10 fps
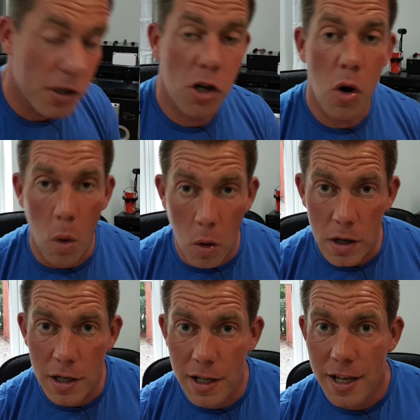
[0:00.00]
the
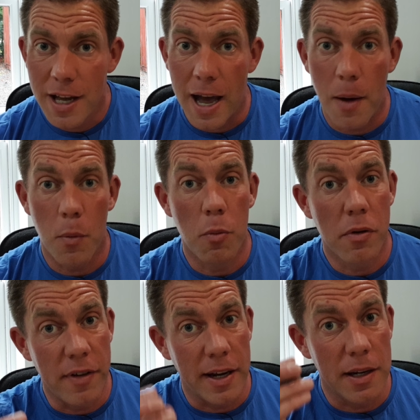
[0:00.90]
cork and will
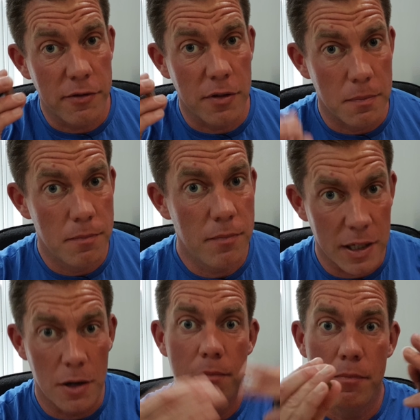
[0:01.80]
prevent it from
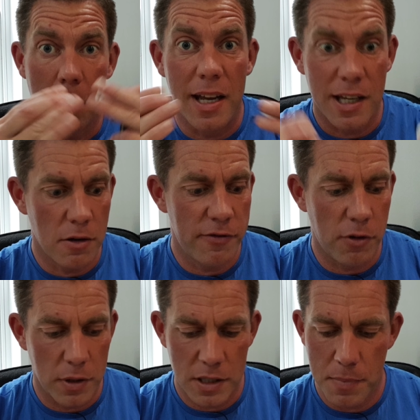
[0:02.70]
breaking or
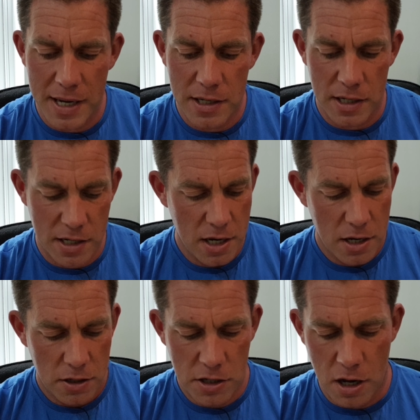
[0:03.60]
falling to pieces.
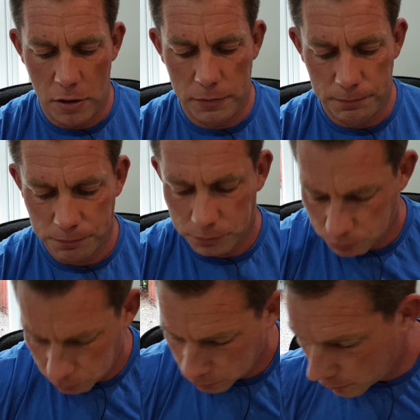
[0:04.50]
So,
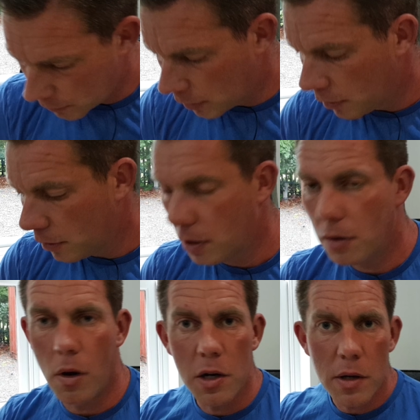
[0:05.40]

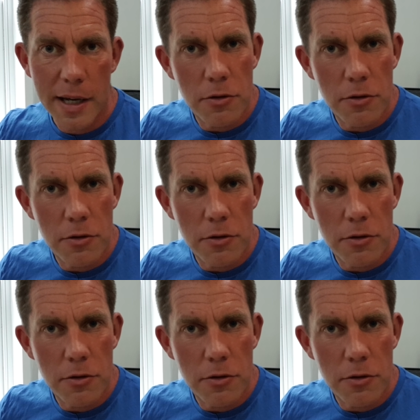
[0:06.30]
why do I keep